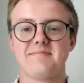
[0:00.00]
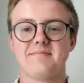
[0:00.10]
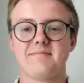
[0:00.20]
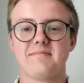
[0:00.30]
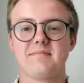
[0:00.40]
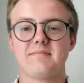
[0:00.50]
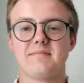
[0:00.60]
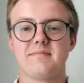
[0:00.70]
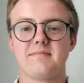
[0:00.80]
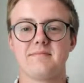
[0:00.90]

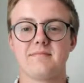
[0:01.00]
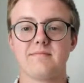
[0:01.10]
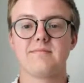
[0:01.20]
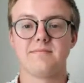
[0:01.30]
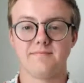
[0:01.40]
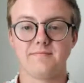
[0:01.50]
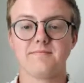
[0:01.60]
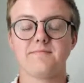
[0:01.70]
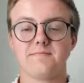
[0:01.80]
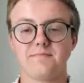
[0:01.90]

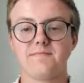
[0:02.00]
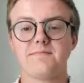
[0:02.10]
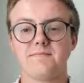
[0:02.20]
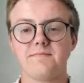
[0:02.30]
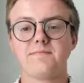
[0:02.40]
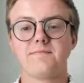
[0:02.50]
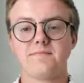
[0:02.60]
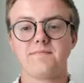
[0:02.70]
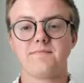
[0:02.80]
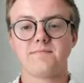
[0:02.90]

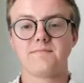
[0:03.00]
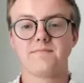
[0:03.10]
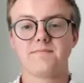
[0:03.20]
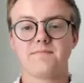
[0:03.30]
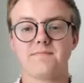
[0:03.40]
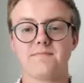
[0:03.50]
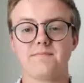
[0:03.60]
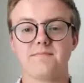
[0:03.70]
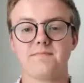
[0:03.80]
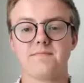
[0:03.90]

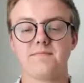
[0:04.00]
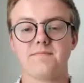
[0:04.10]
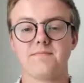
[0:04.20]
The person shown says nothing.